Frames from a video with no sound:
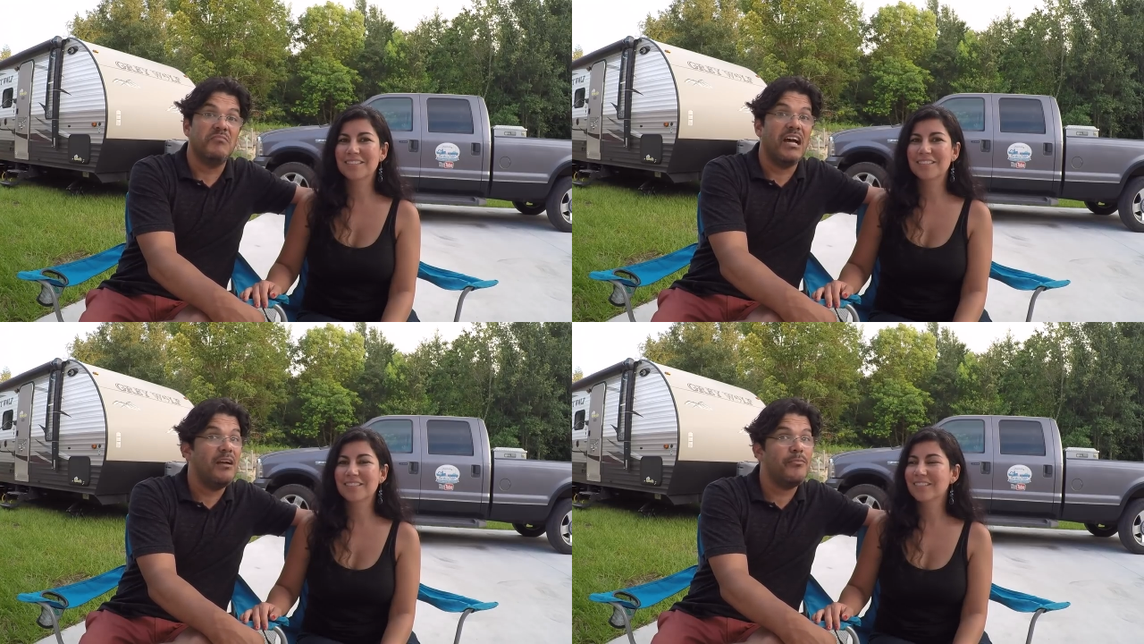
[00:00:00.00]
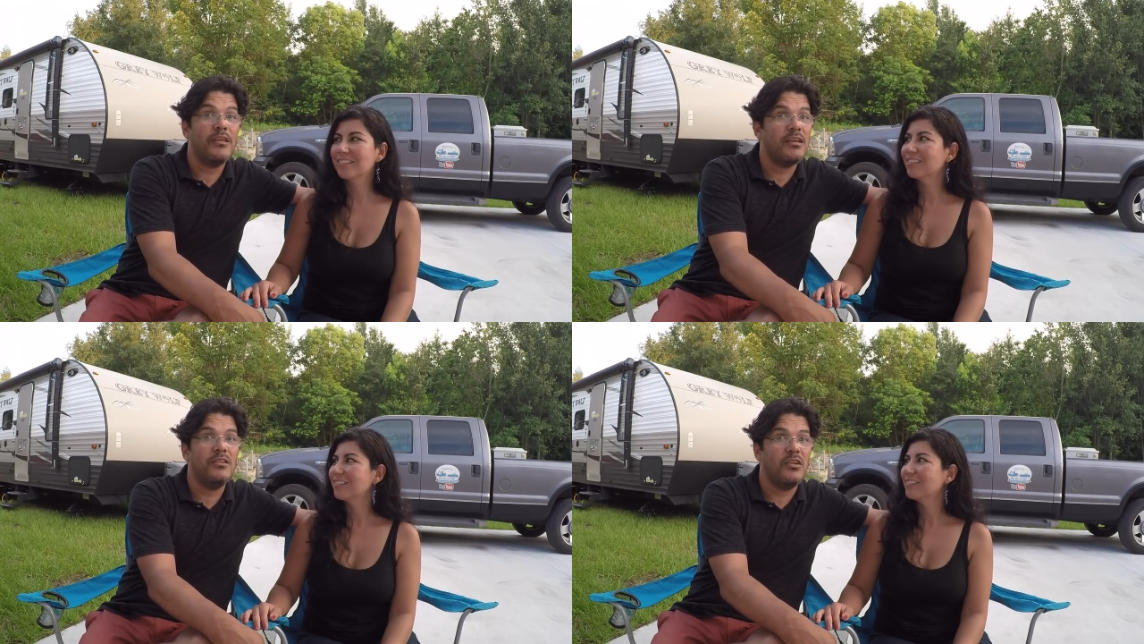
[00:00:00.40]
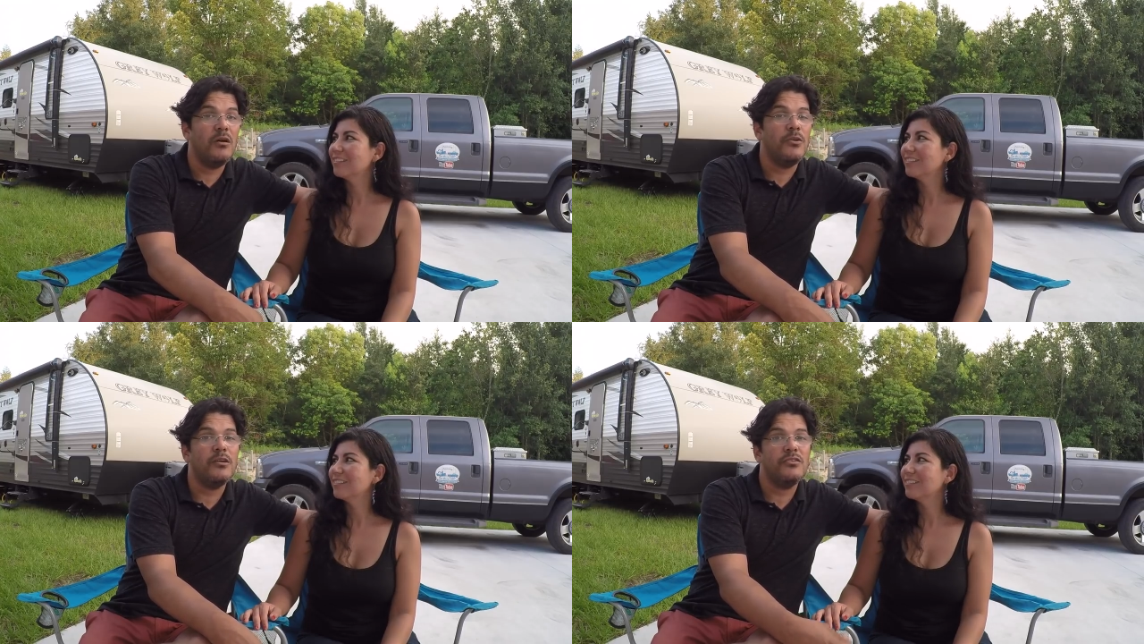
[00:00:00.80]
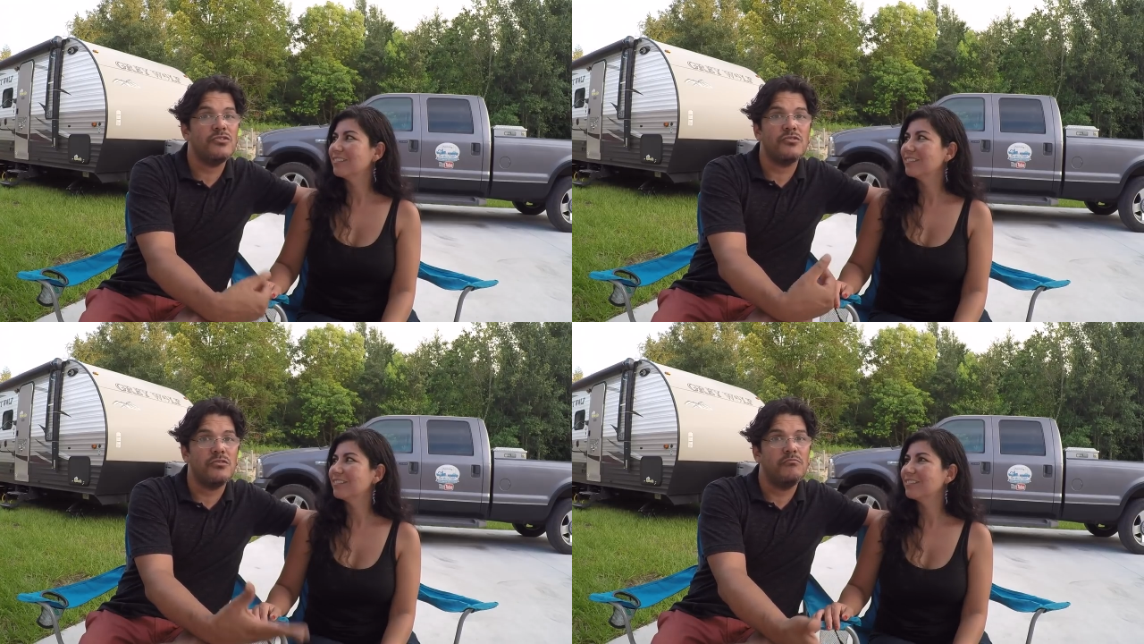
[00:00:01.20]
Speaker 1: I'm thinking no, you can
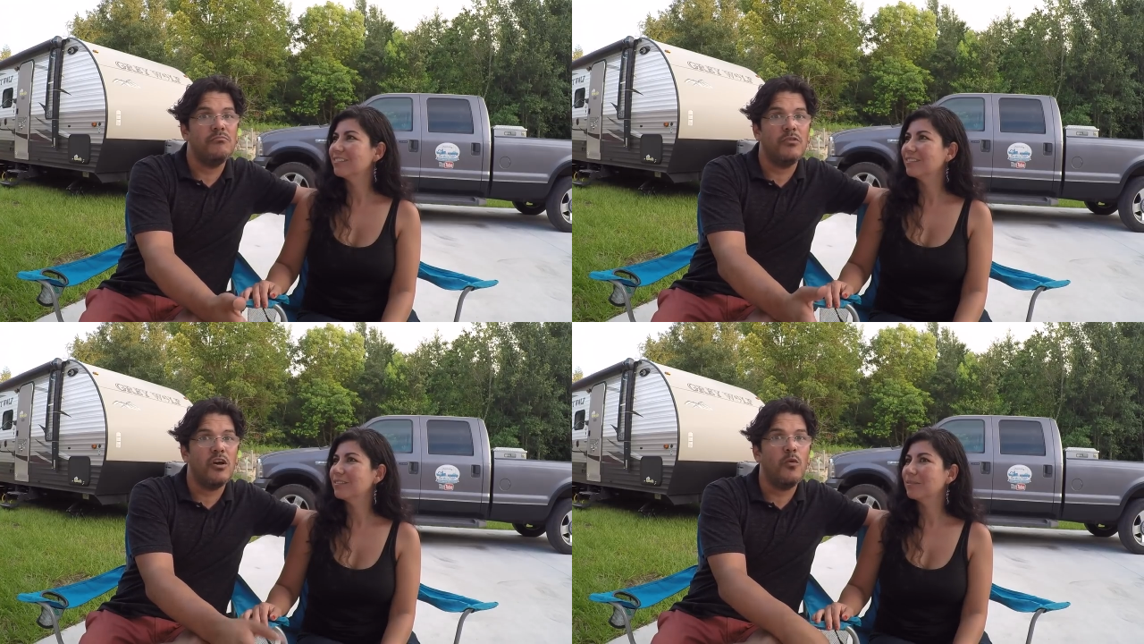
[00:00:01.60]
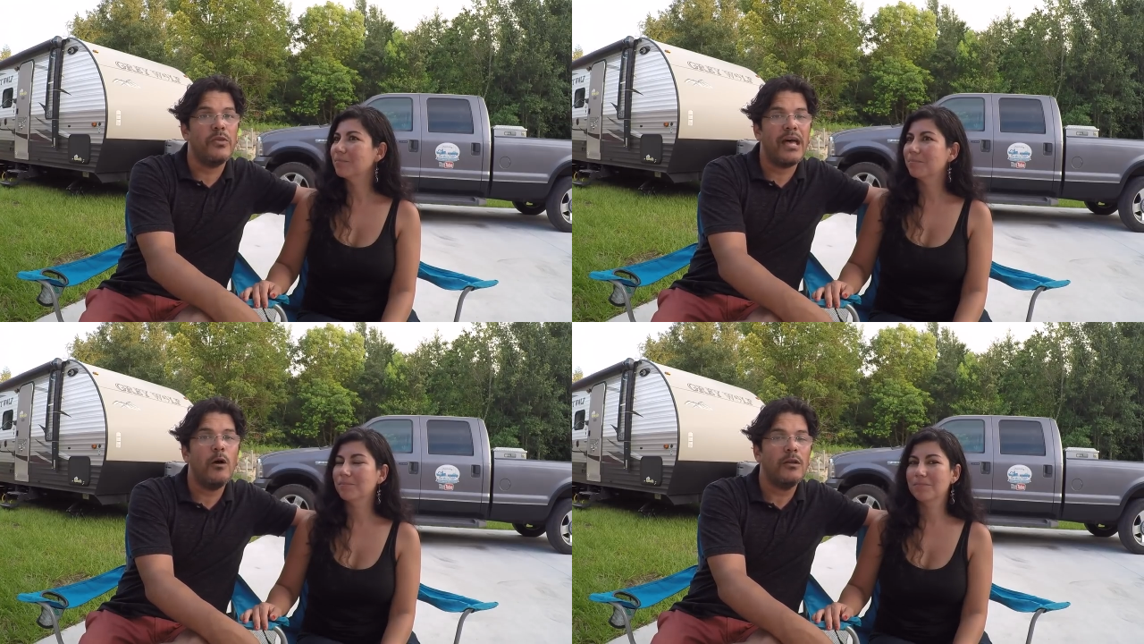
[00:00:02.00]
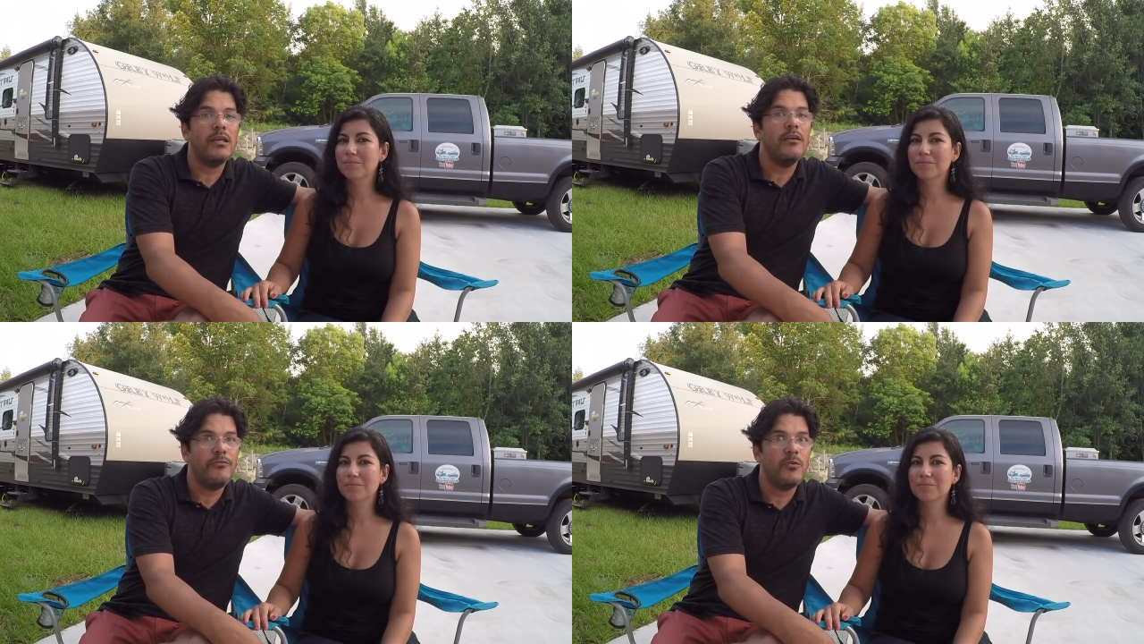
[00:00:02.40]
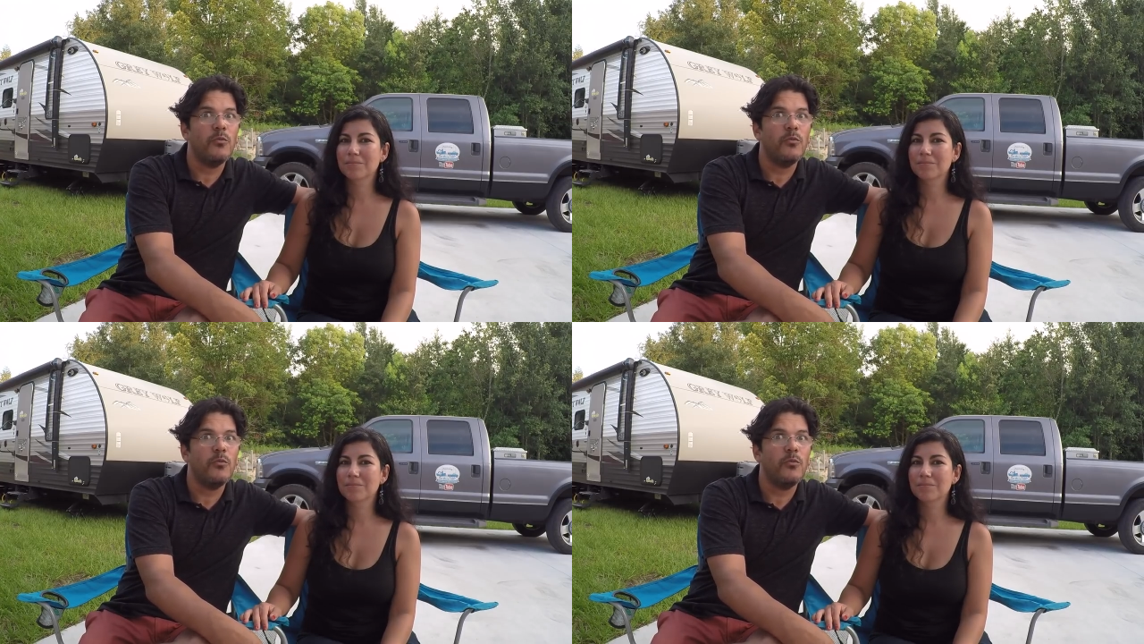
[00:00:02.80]
just go without it if you